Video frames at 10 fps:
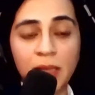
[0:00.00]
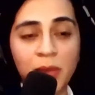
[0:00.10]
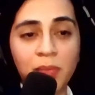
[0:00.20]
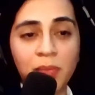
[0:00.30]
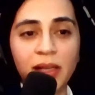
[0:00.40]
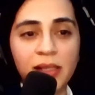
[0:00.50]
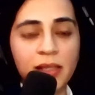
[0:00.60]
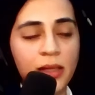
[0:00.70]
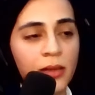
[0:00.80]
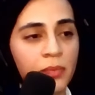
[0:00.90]
in place,
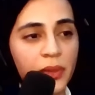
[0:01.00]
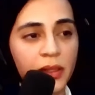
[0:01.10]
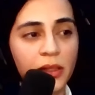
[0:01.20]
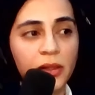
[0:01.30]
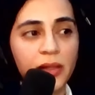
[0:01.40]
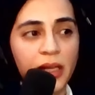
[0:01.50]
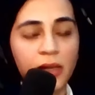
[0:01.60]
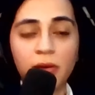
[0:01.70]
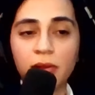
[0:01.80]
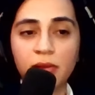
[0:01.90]
but they
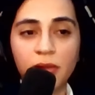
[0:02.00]
don't,